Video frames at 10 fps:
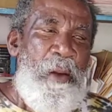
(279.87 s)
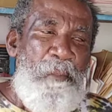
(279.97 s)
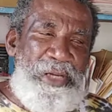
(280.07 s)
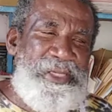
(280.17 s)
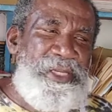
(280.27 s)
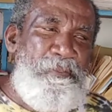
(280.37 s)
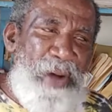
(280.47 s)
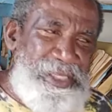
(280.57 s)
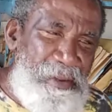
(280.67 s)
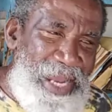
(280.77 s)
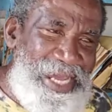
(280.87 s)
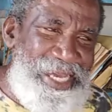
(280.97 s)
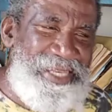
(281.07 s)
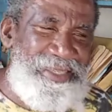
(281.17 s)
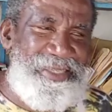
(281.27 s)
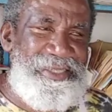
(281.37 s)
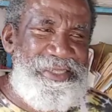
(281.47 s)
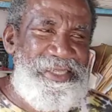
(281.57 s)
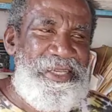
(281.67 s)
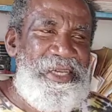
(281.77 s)
But the bottom line is,
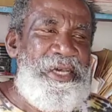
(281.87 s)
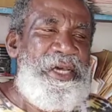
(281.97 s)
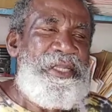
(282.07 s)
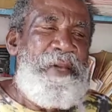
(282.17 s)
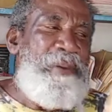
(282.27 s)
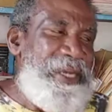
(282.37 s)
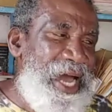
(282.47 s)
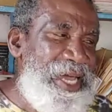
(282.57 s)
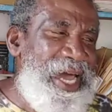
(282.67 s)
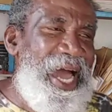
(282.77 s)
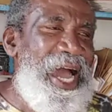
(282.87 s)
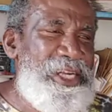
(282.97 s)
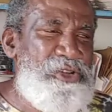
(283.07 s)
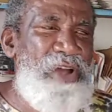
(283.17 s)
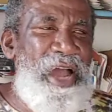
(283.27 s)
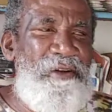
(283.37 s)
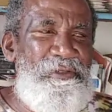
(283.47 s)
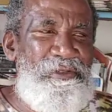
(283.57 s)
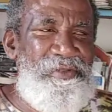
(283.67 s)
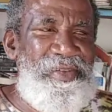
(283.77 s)
the banana art craft,
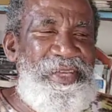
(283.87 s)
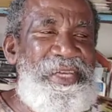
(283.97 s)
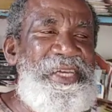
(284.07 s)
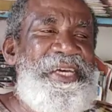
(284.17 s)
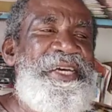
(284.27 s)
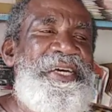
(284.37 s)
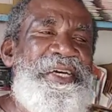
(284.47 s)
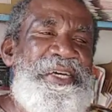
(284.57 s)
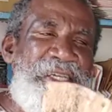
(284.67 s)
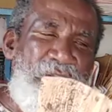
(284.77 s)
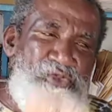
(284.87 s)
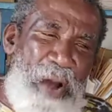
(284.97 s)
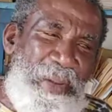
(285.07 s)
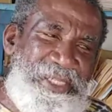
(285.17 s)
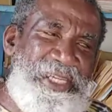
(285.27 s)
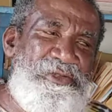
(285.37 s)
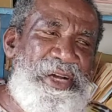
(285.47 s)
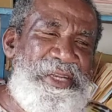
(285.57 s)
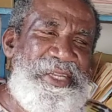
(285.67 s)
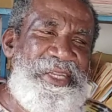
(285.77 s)
the raw
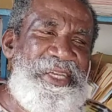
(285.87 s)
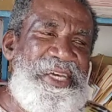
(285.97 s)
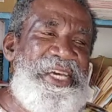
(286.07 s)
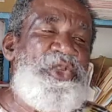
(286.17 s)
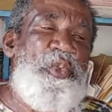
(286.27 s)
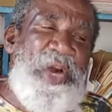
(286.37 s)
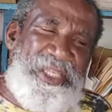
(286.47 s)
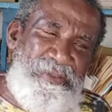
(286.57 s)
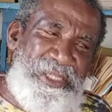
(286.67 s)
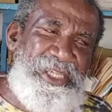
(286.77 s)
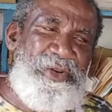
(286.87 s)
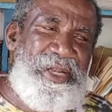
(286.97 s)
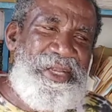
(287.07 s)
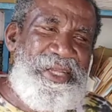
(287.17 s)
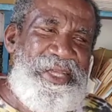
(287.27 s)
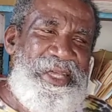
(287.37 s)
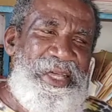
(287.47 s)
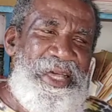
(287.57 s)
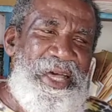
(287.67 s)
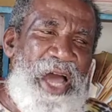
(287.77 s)
material is waste material.
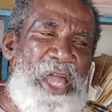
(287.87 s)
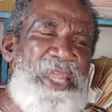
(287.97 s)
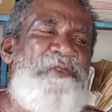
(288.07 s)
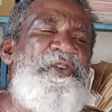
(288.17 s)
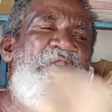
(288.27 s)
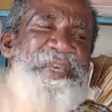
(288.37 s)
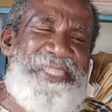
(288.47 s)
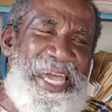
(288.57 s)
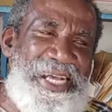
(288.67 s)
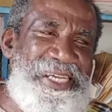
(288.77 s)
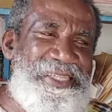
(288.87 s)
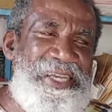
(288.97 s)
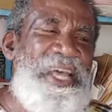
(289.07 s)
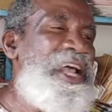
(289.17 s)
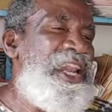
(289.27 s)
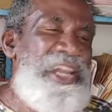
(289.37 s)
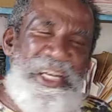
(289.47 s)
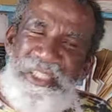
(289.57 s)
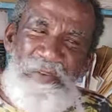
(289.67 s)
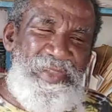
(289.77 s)
And if you recycle it,
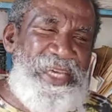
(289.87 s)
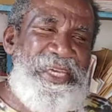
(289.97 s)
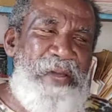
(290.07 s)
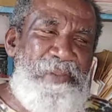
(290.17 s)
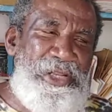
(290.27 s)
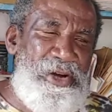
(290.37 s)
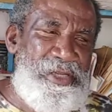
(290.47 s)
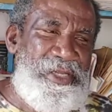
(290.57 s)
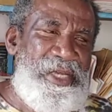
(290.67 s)
lots of things can be done.